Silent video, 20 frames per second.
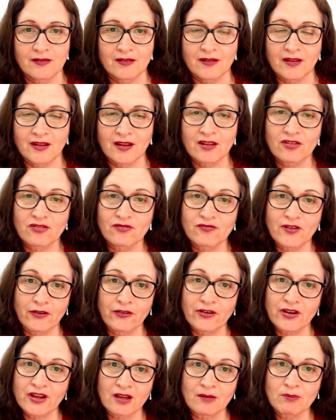It's
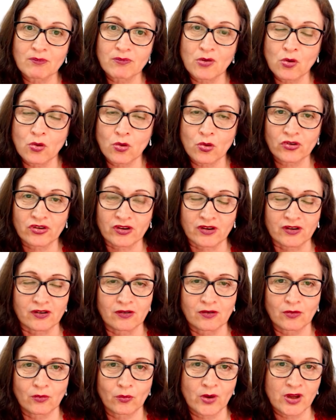very
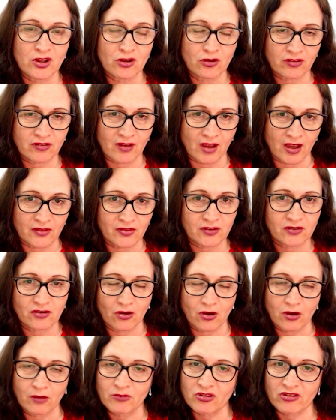important when you say the
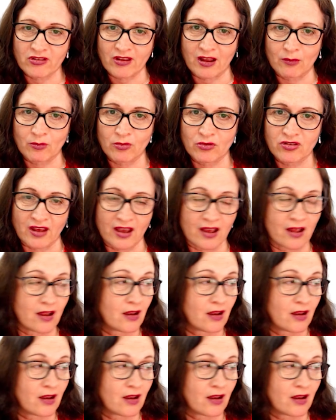times tables out